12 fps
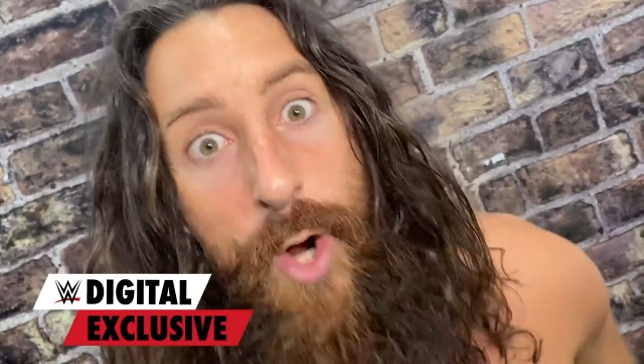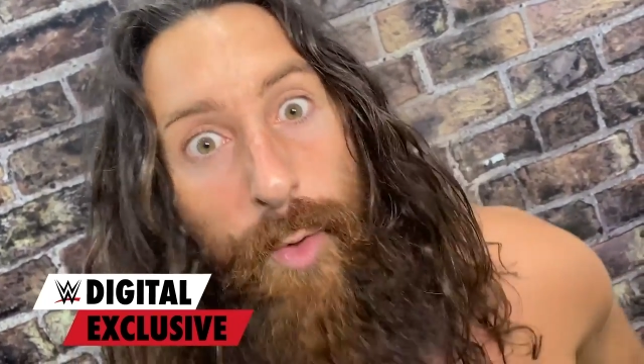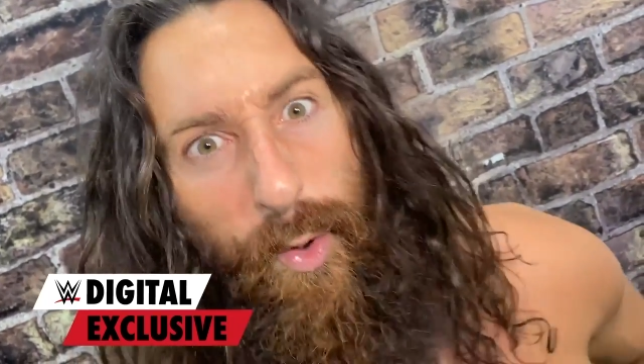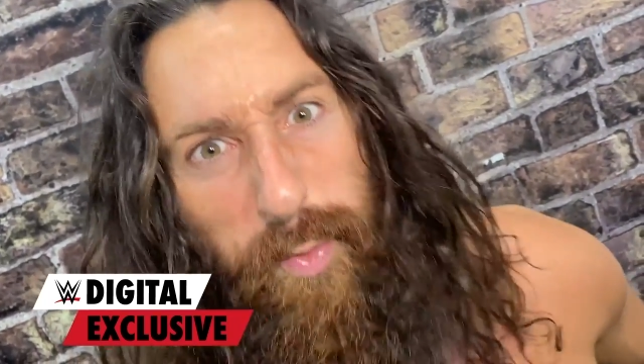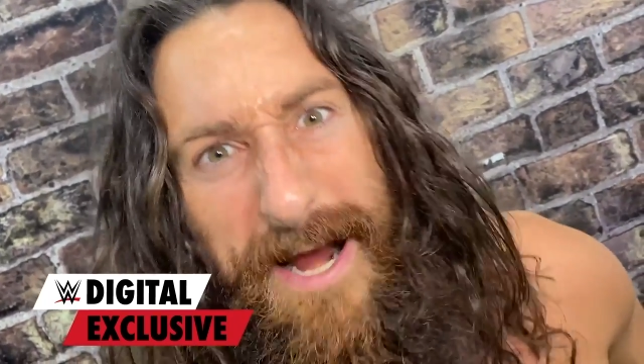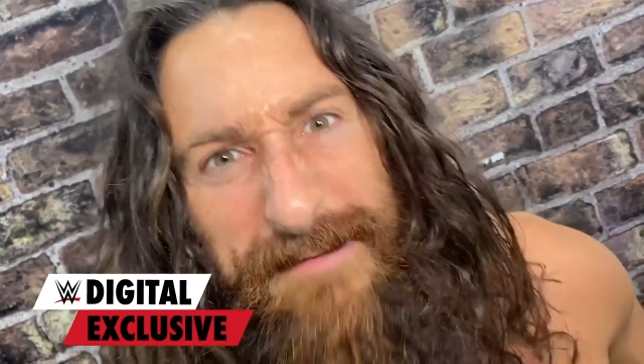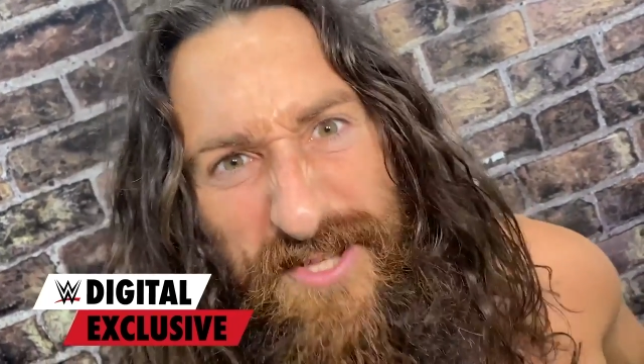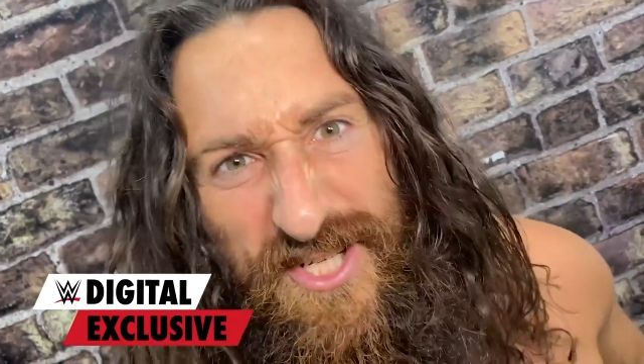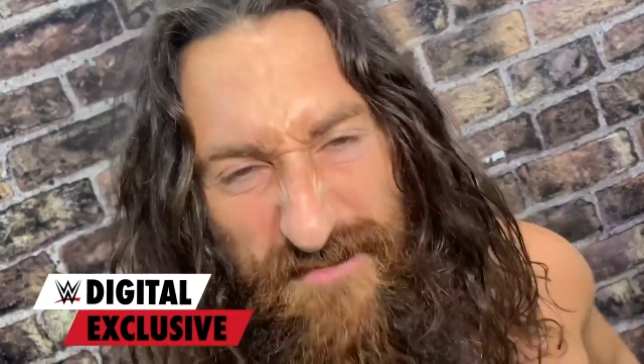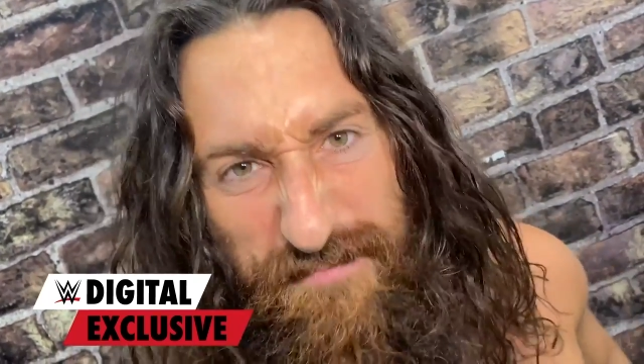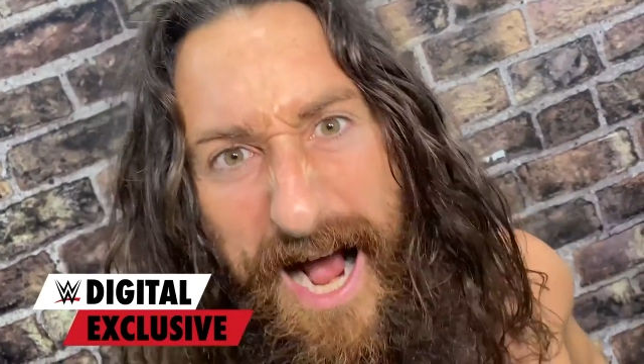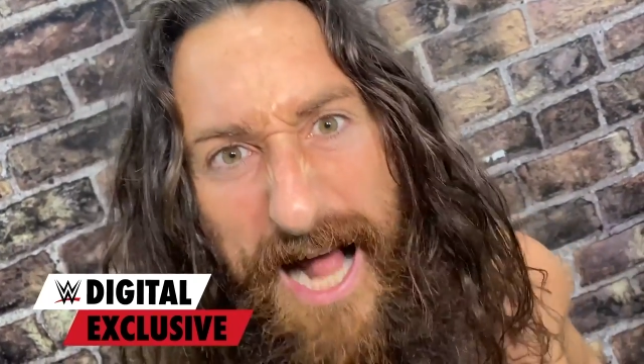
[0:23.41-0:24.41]
will wipe the
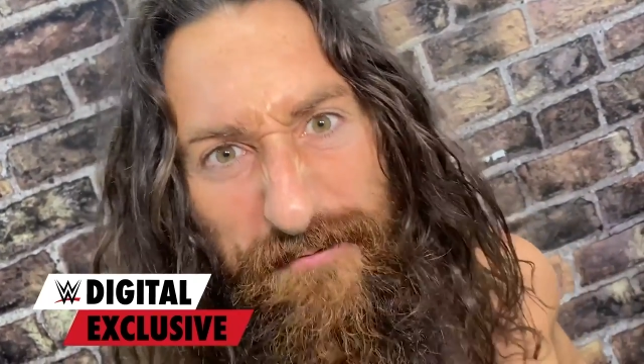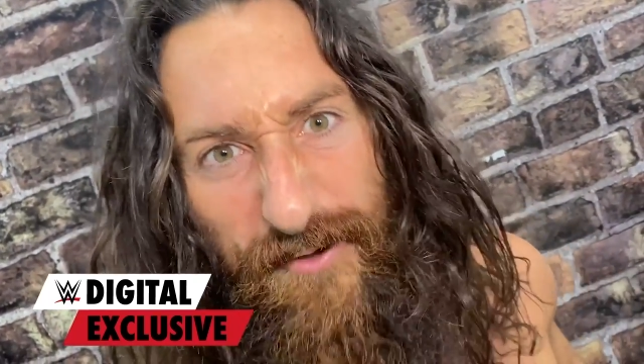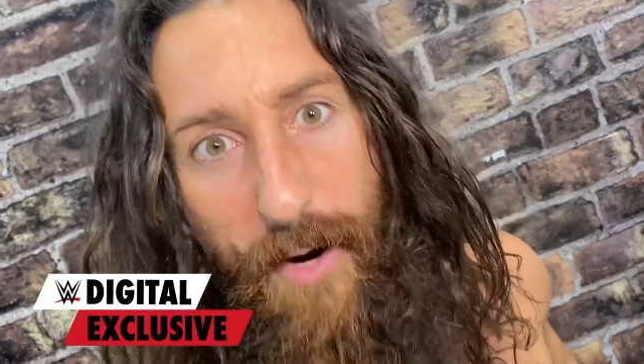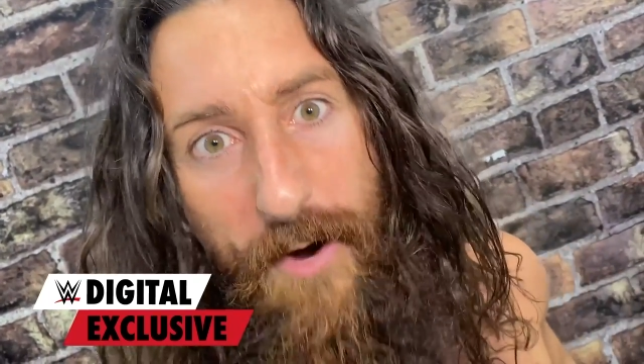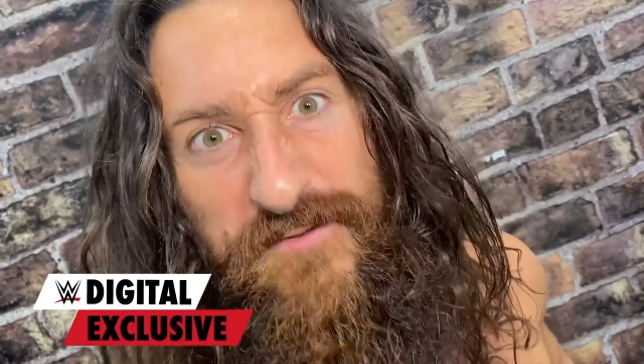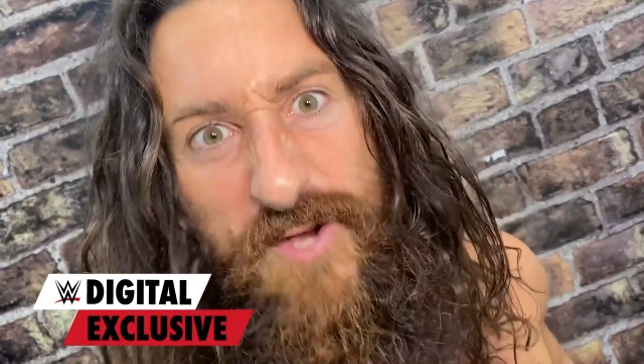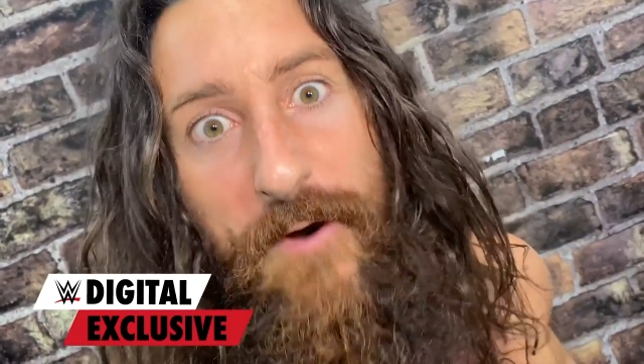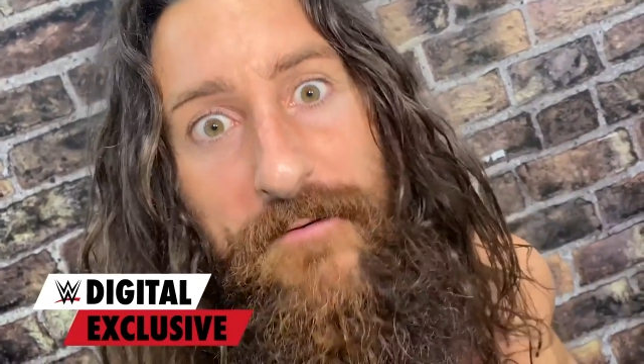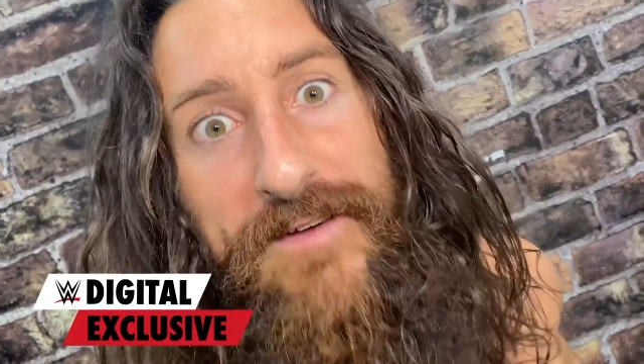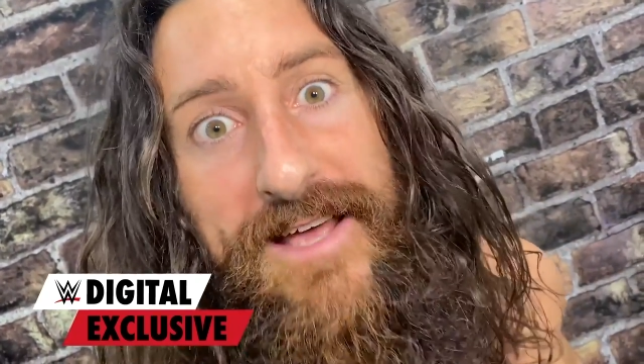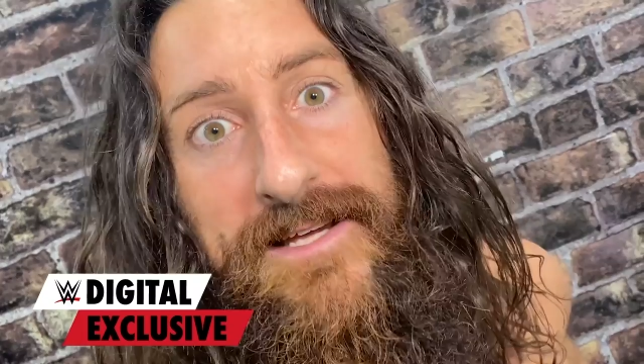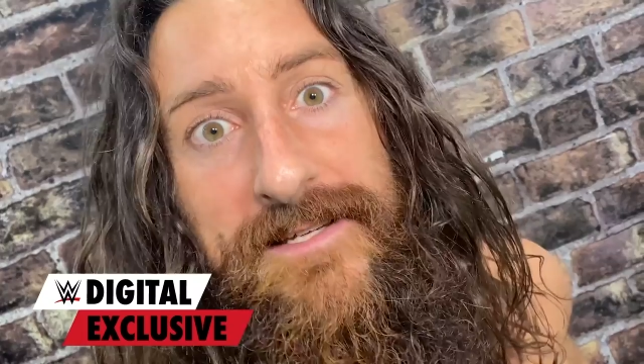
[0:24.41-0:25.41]
smile from off your
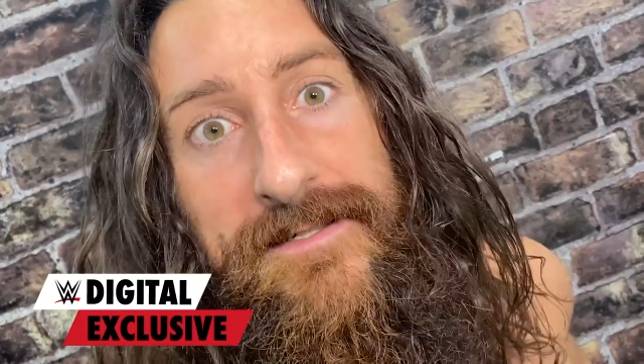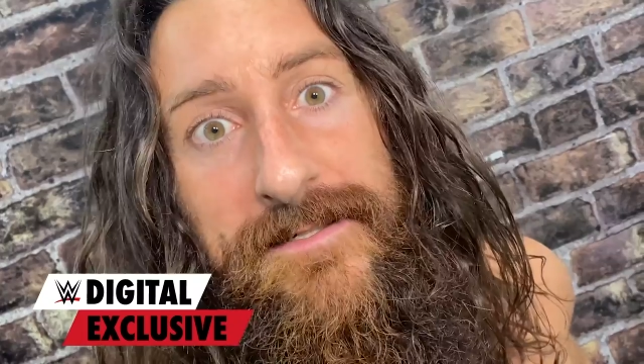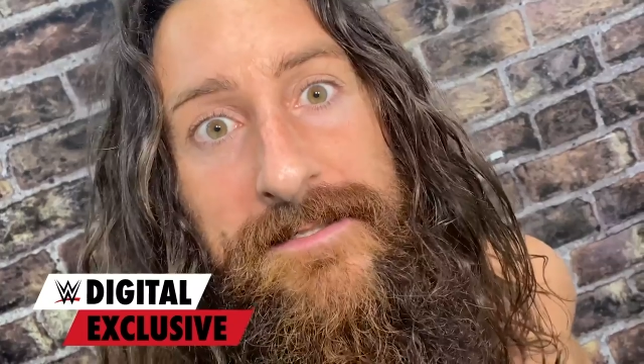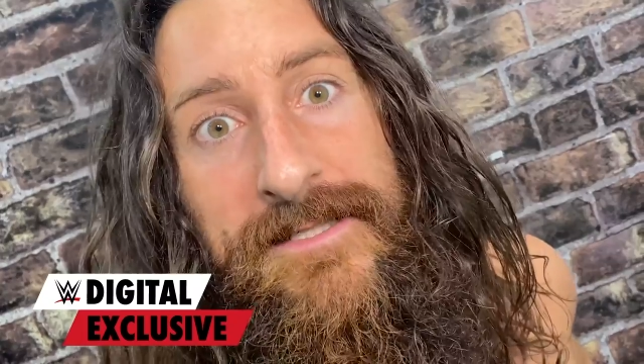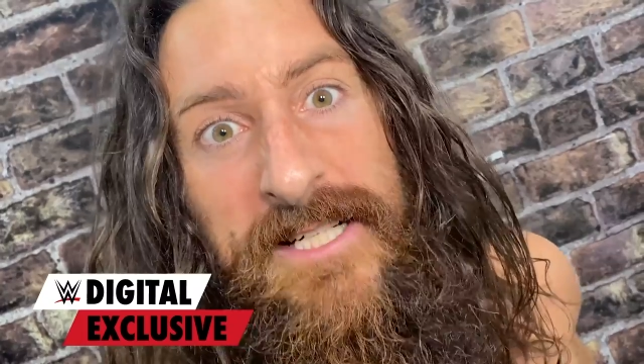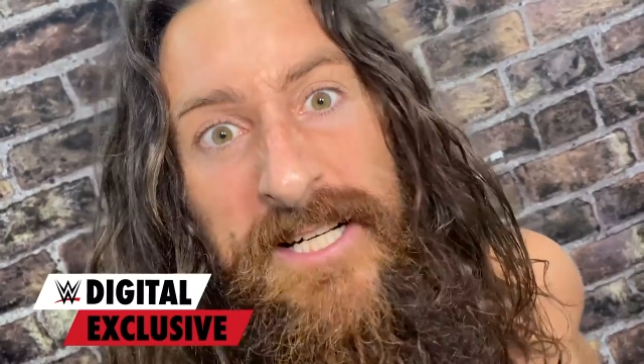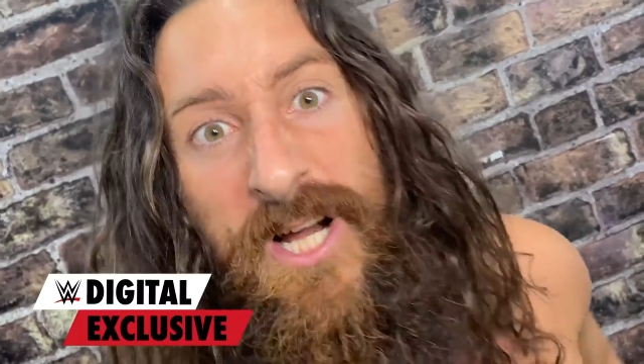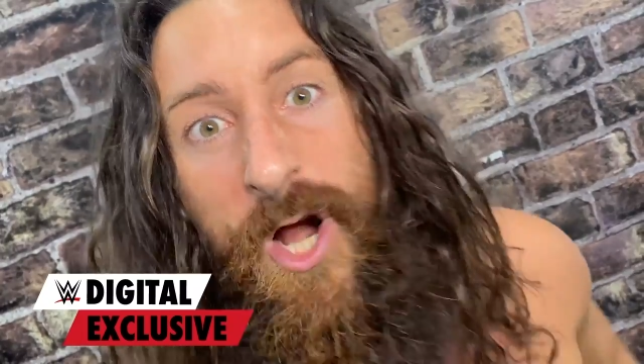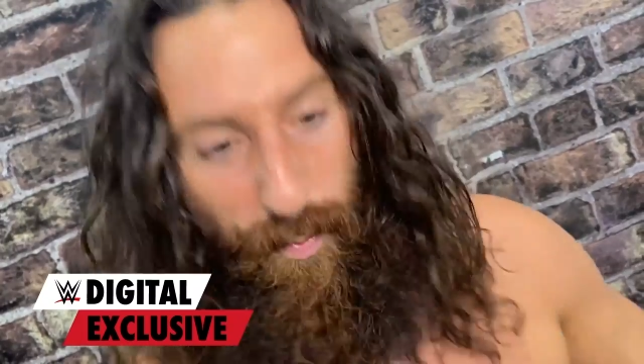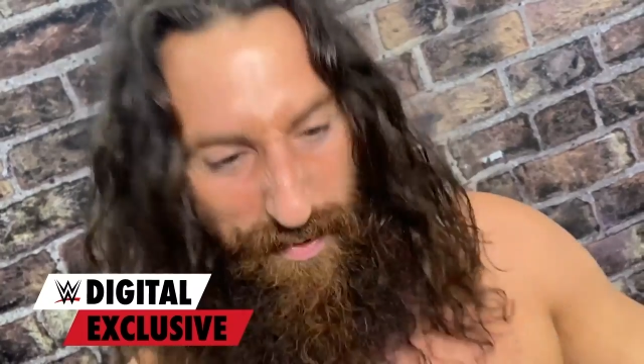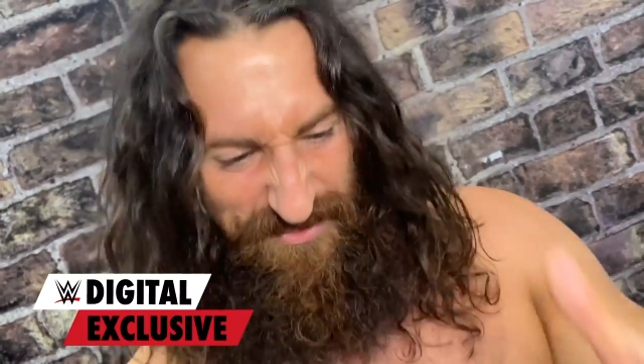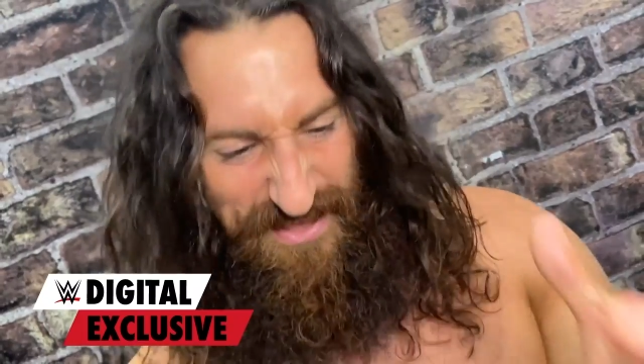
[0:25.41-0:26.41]
face.
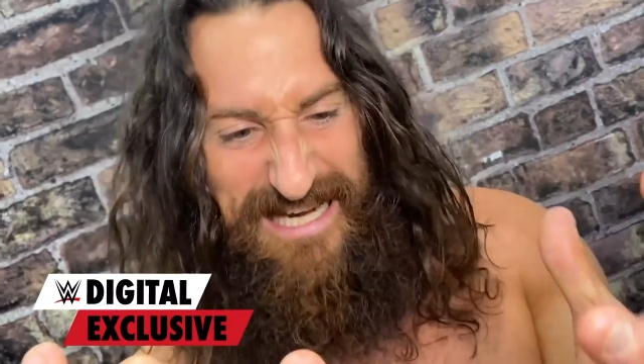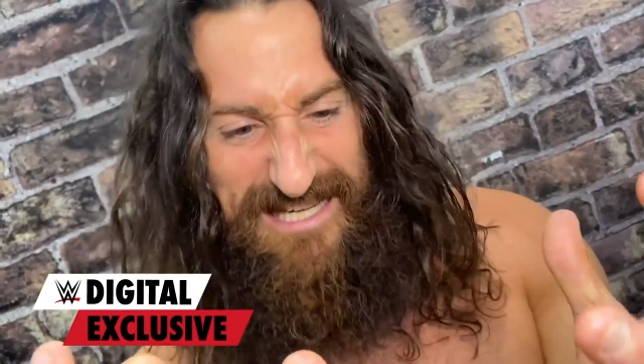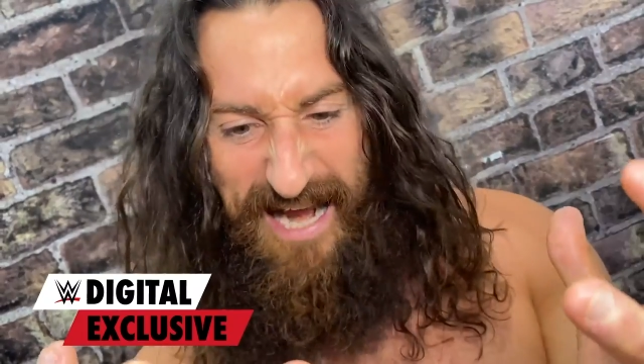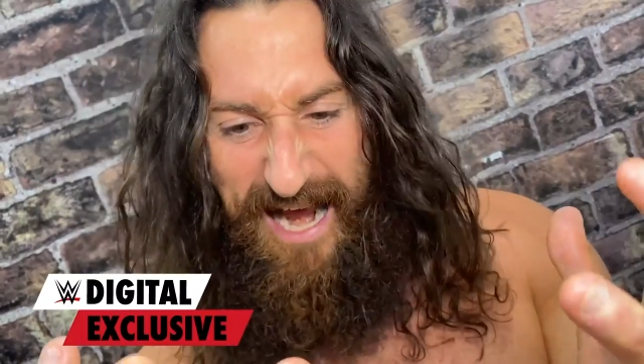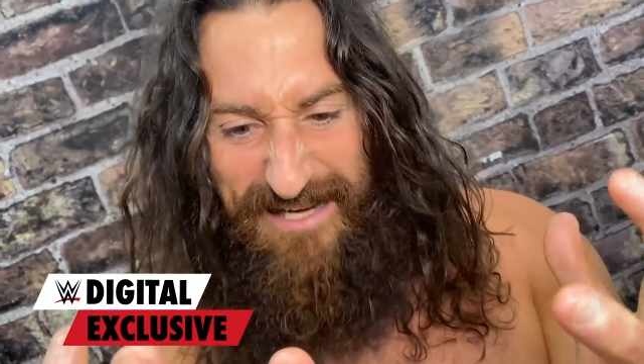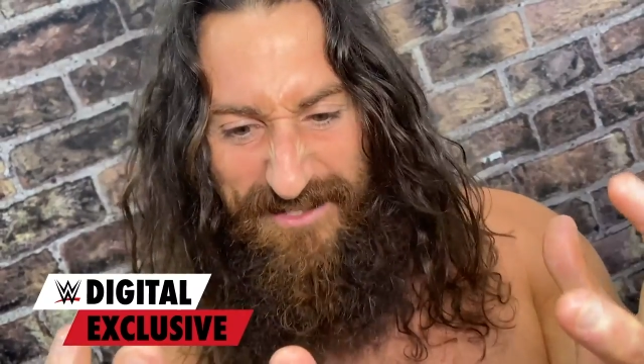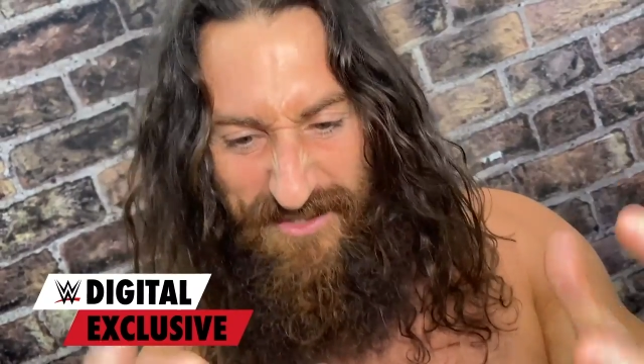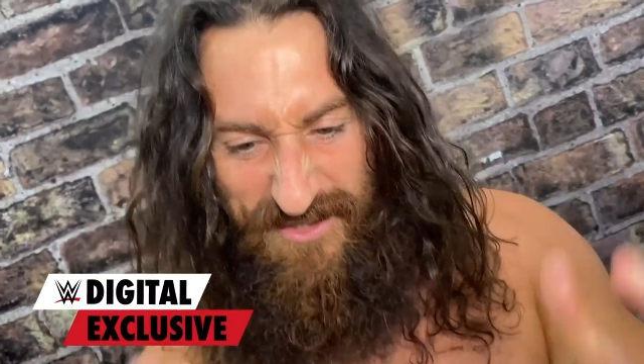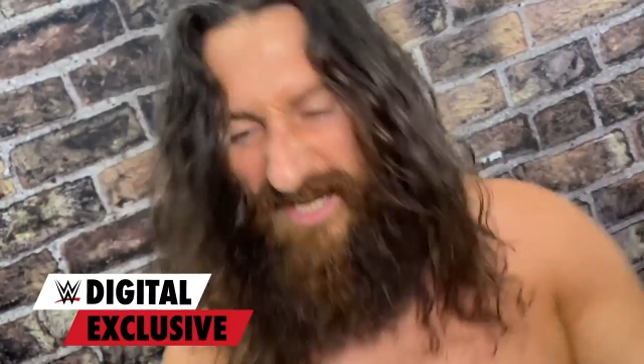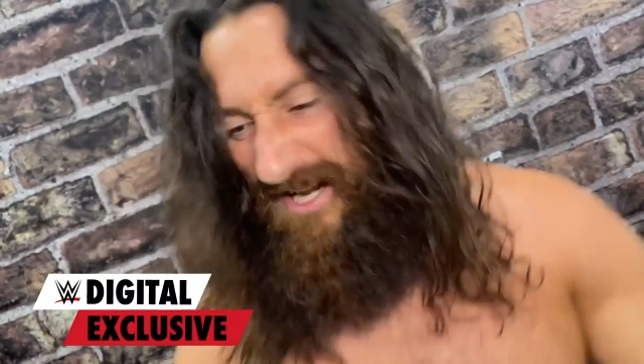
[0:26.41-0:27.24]
And with these hands